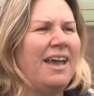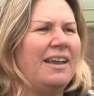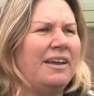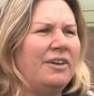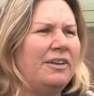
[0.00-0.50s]

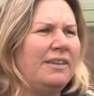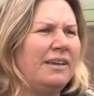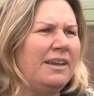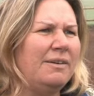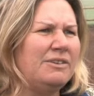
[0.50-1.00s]
And I don't
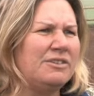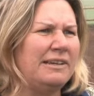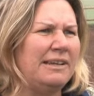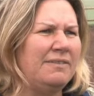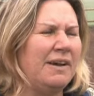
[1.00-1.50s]
think anyone should
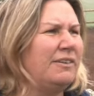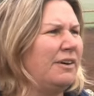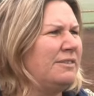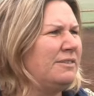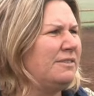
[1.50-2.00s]
leave out
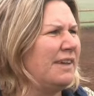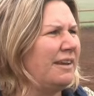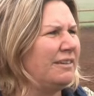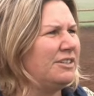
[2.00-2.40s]
Oh Susanna.